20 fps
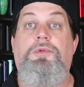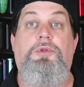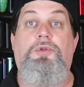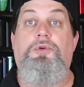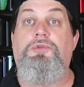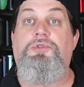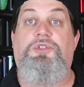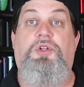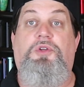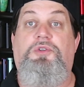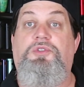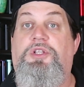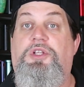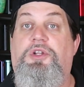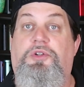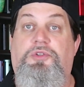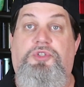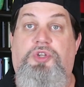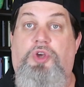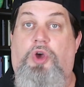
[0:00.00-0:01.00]
lose those
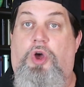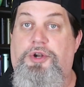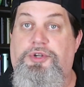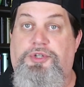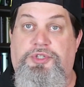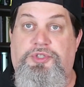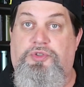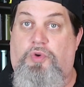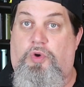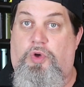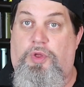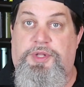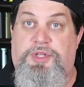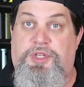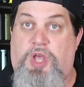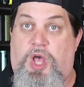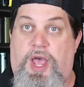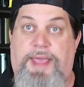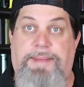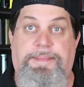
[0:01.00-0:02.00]
little chargers all the
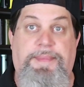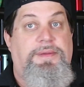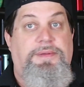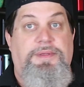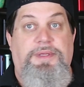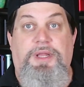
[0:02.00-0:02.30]
time.